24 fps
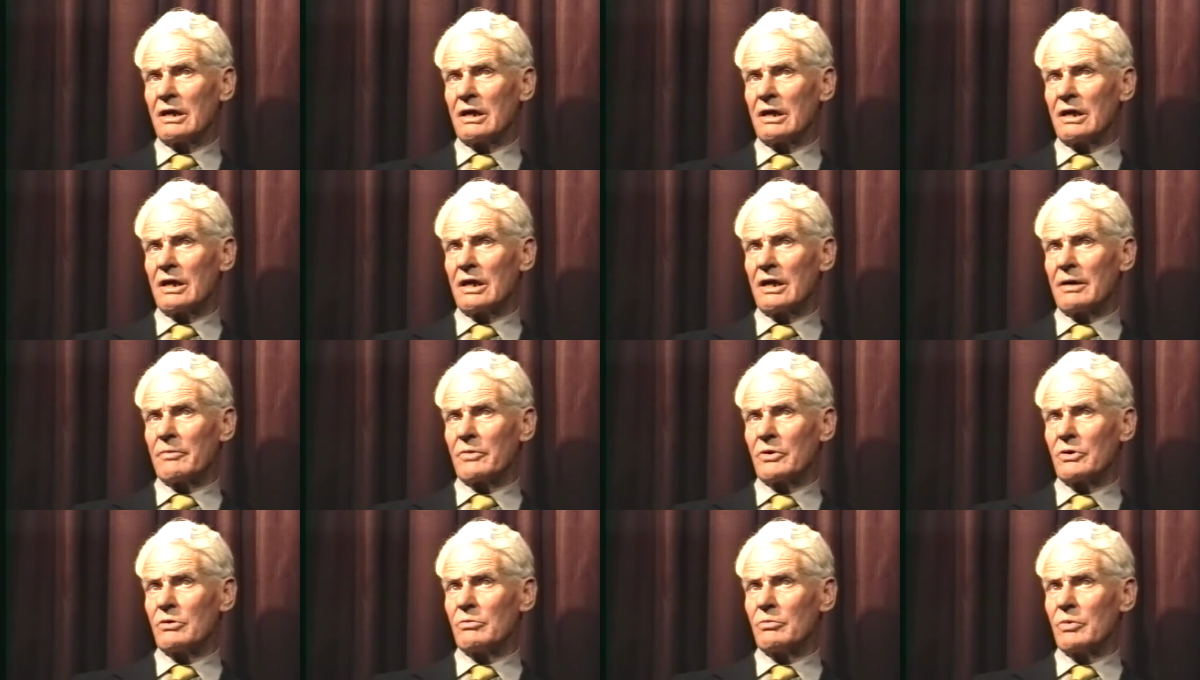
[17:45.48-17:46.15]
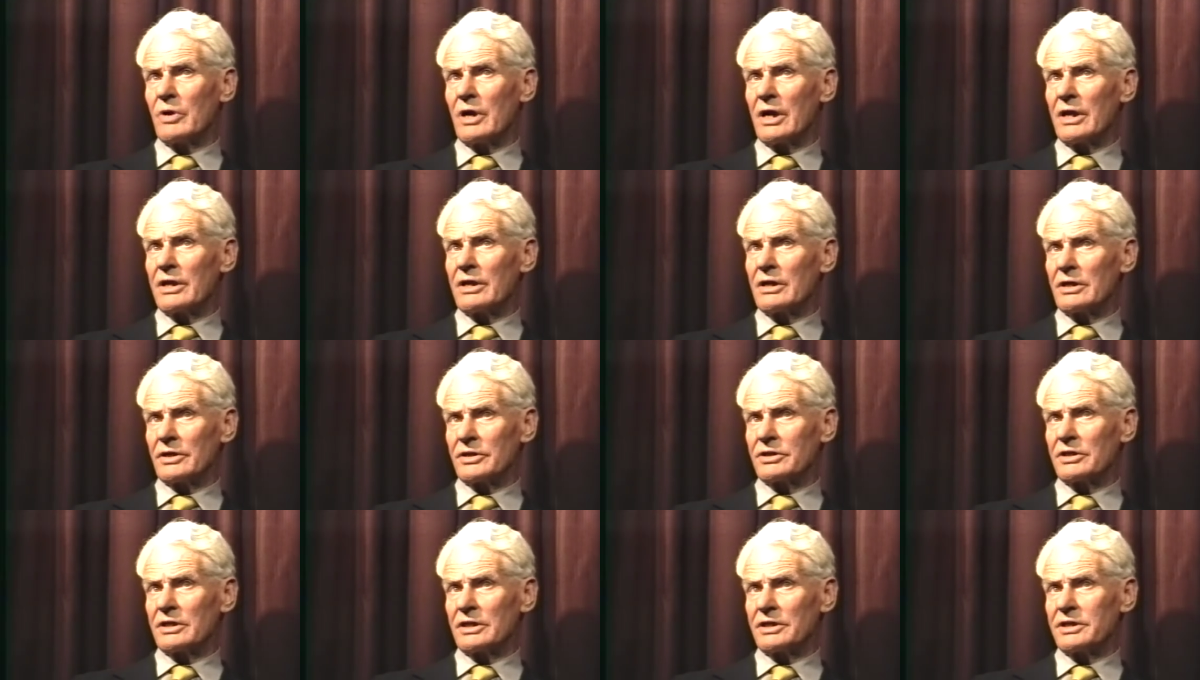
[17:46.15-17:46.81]
um, who were
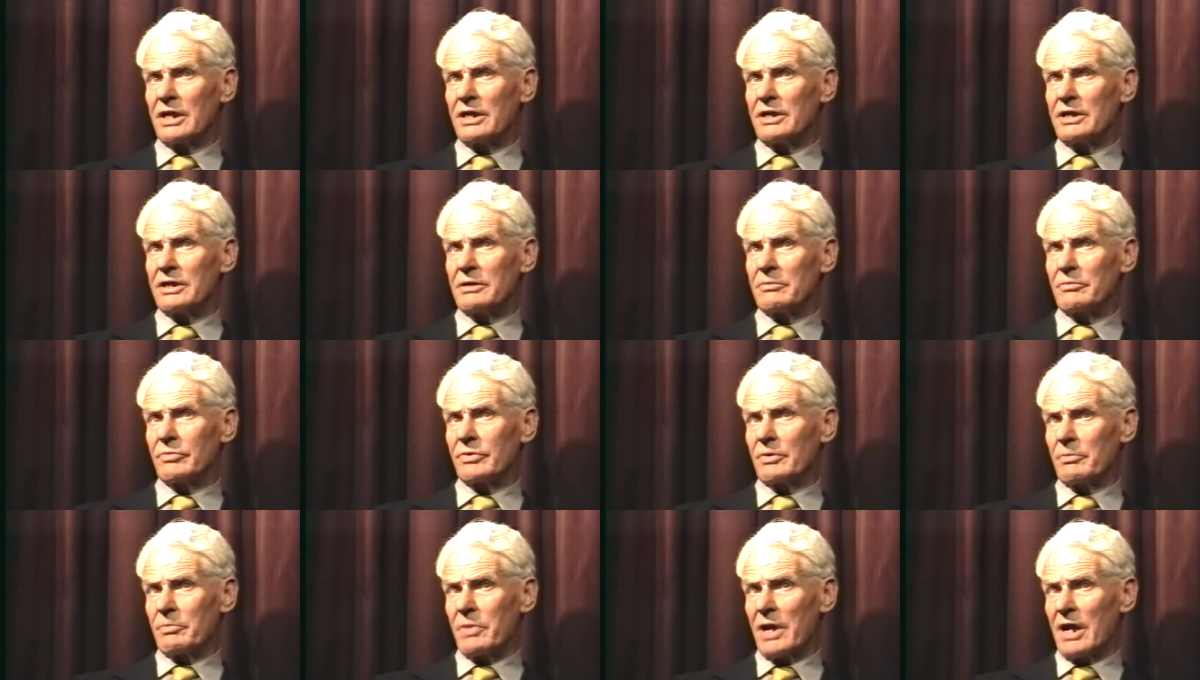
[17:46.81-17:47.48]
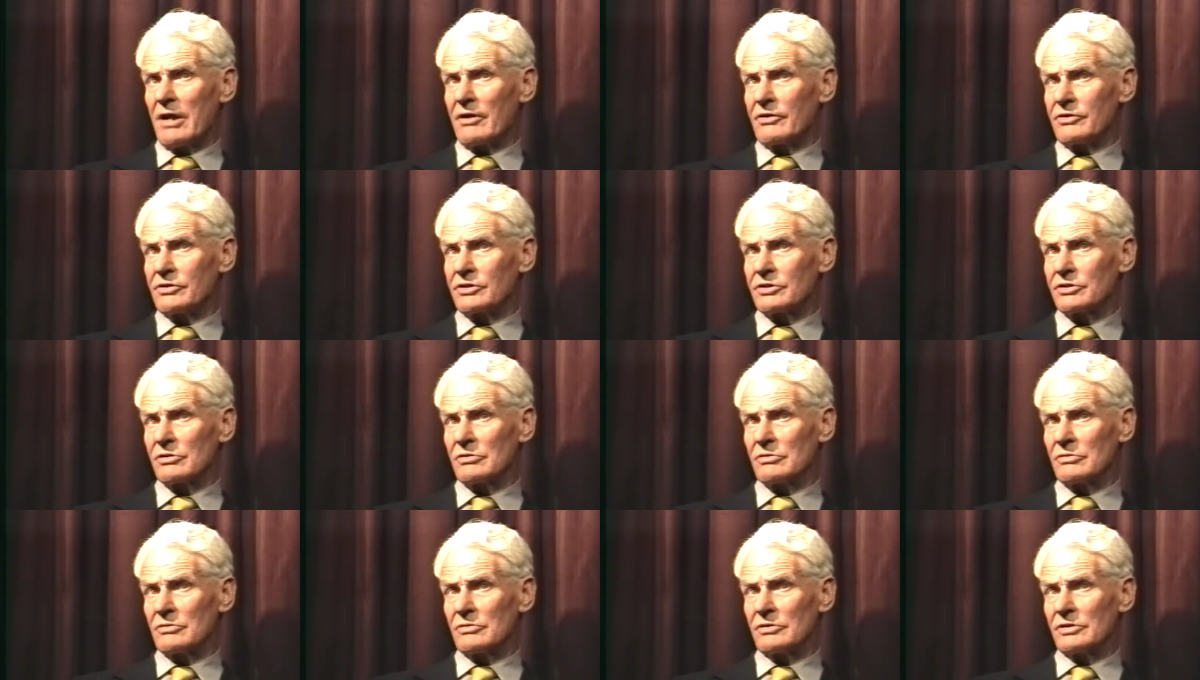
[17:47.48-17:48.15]
not attending preparatory
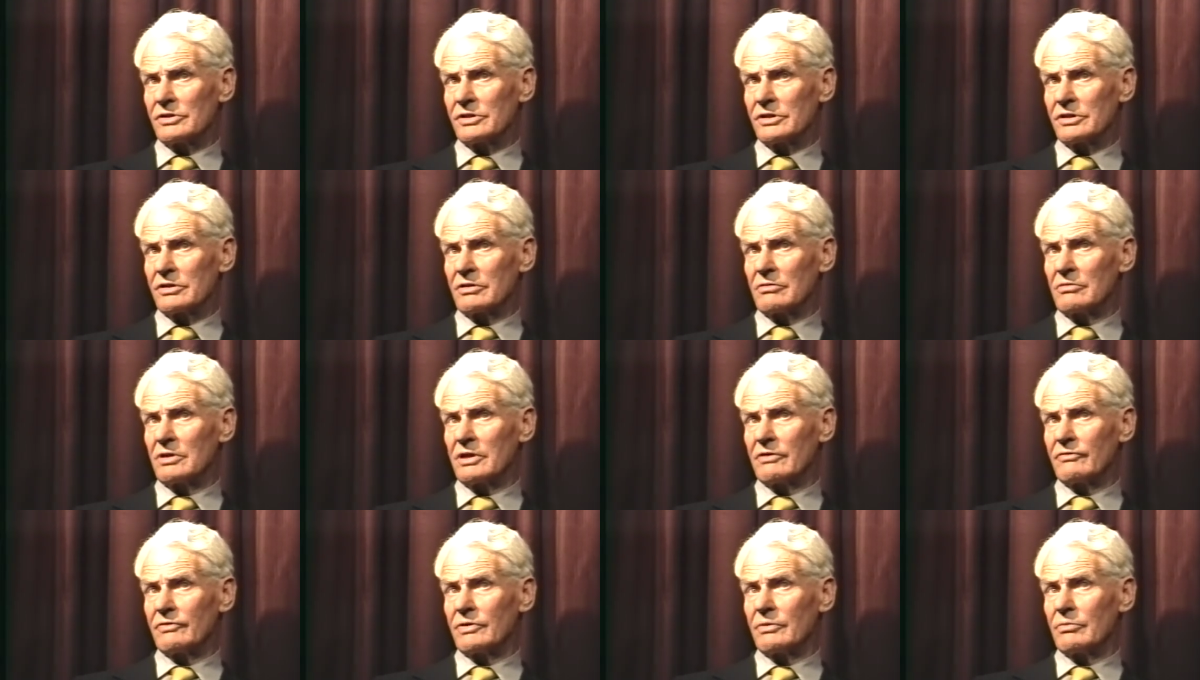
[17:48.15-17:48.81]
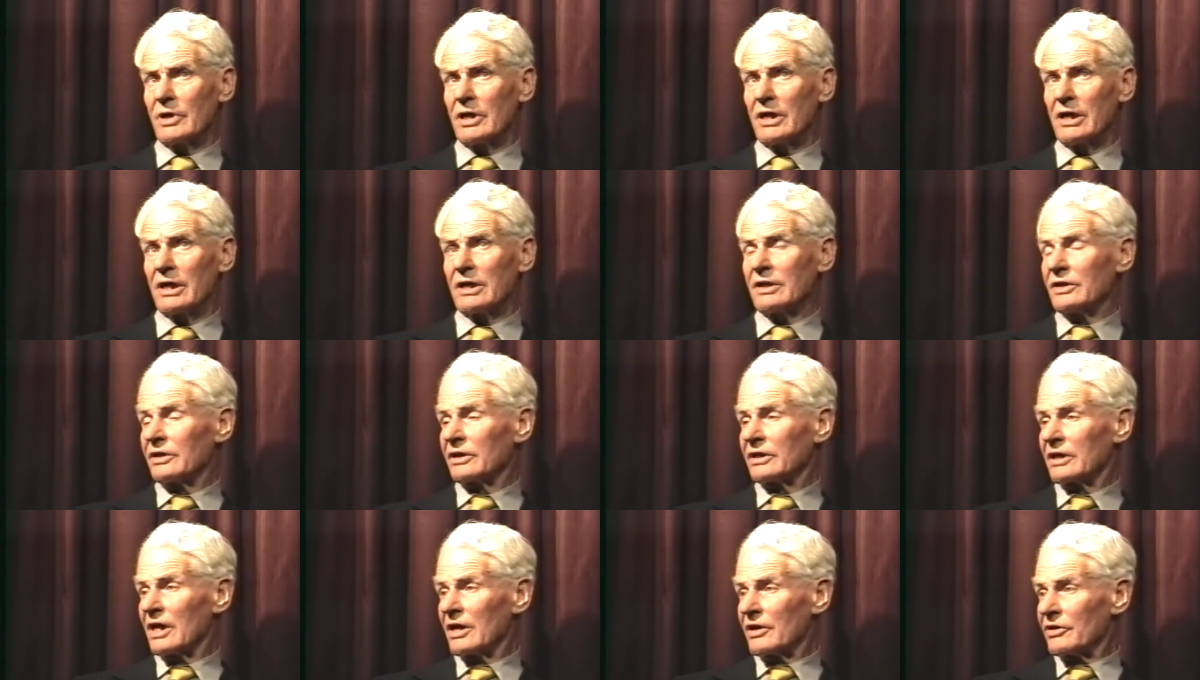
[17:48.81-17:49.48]
schools and who lived away in
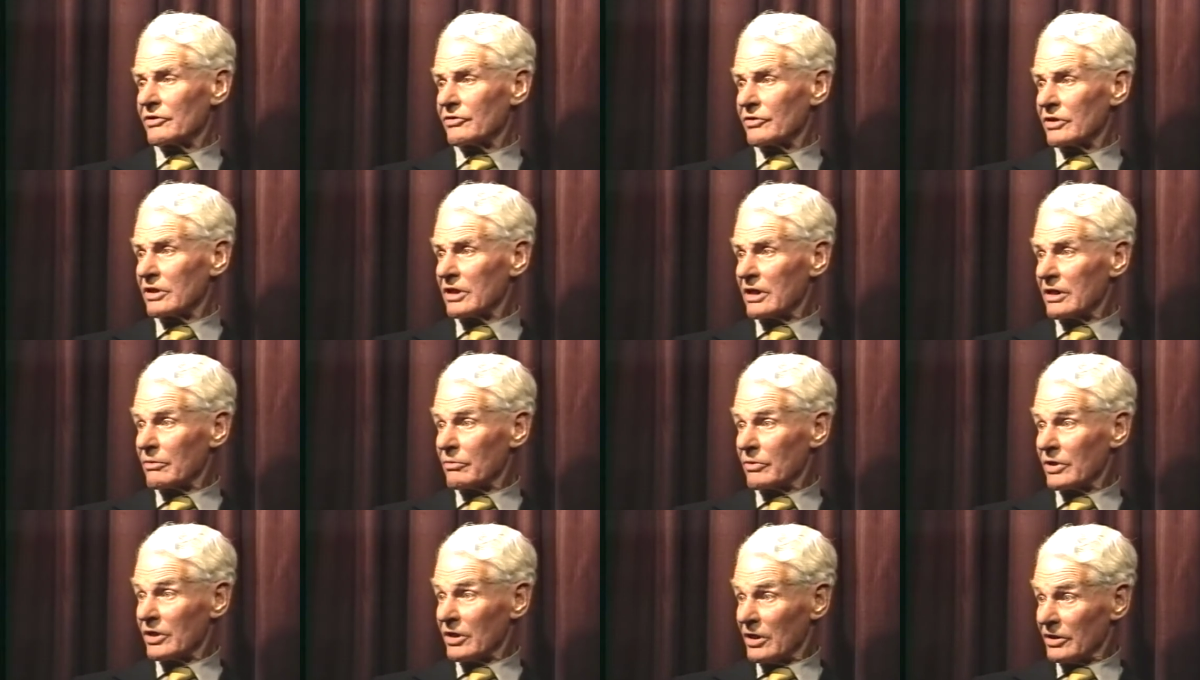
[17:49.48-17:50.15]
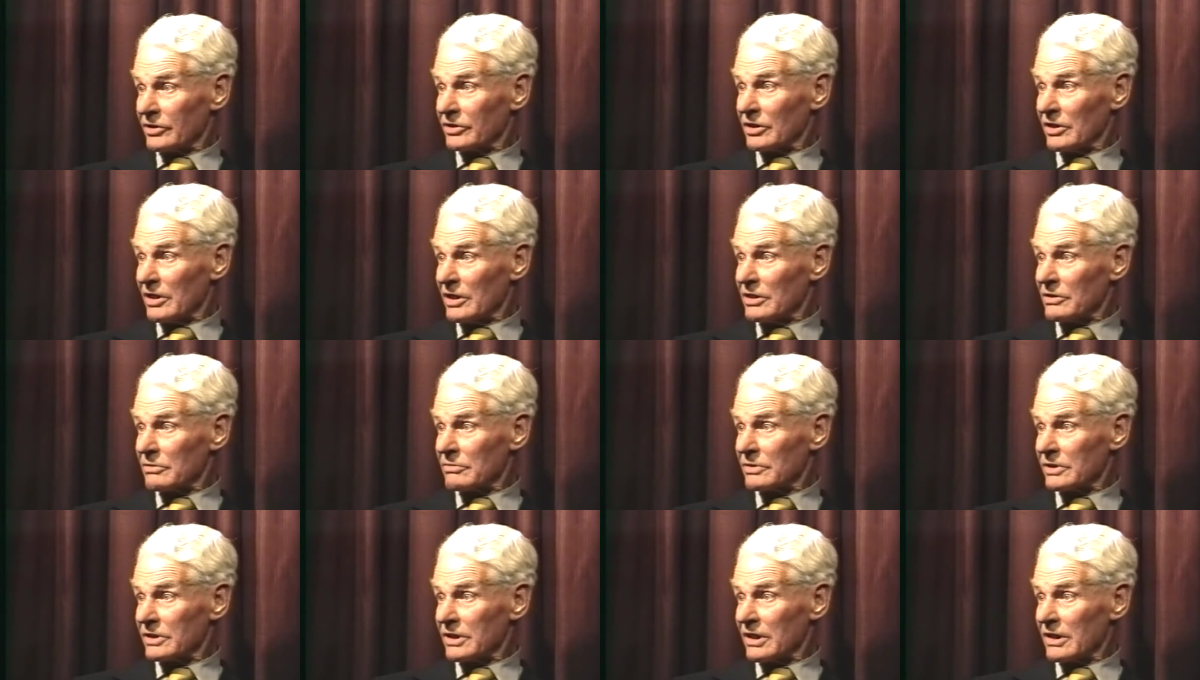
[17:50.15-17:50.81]
the country and were not going
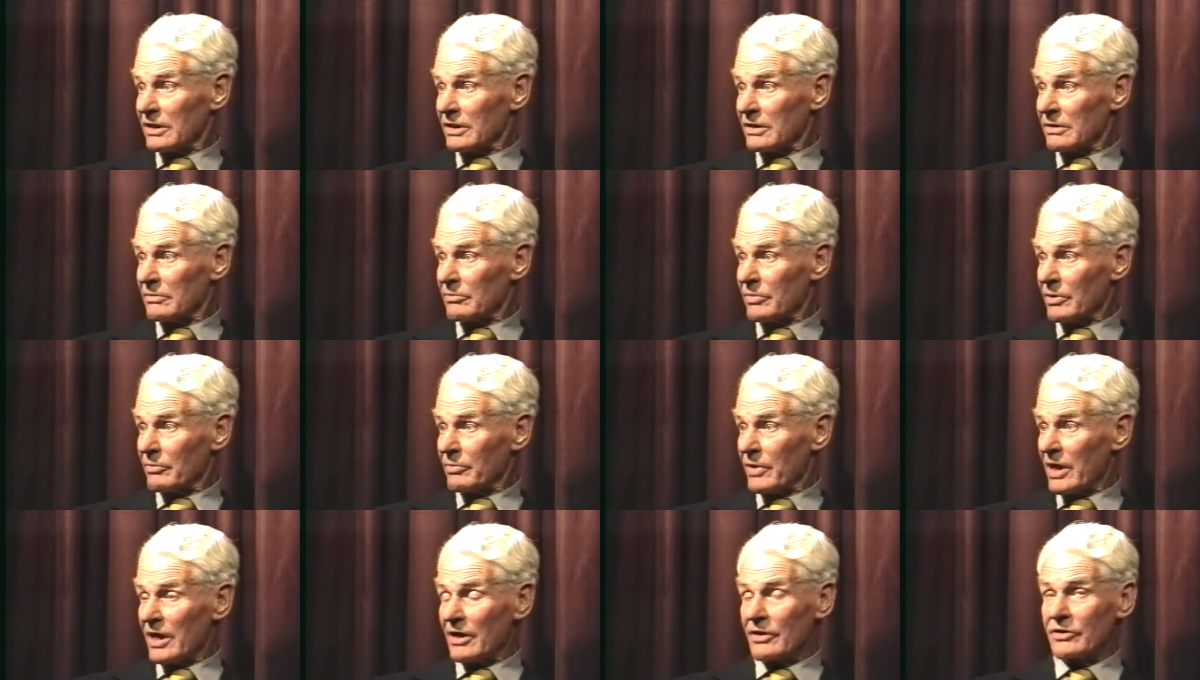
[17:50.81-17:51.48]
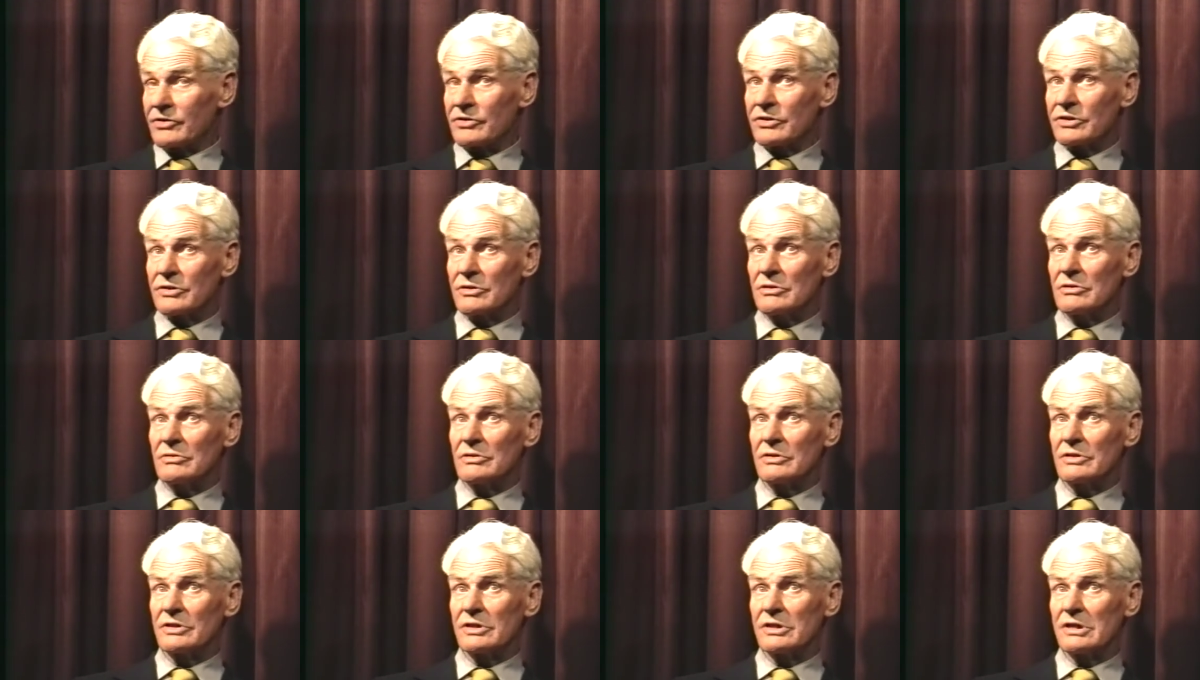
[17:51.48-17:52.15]
to attend preparatory
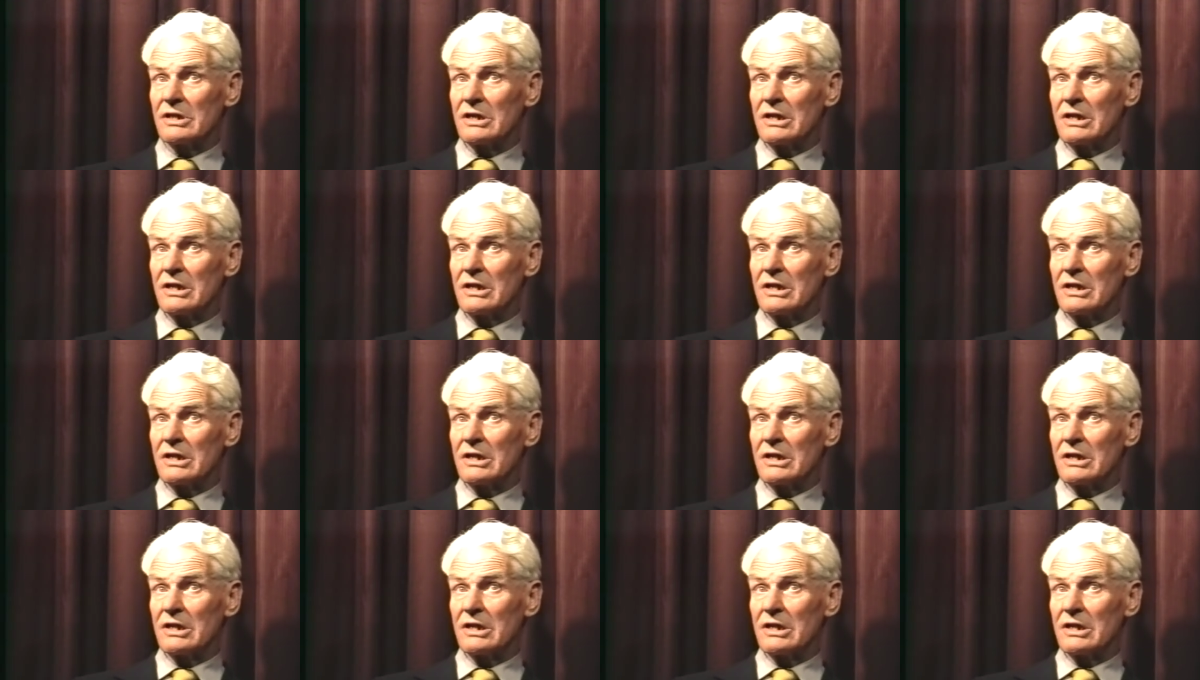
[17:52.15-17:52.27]
schools.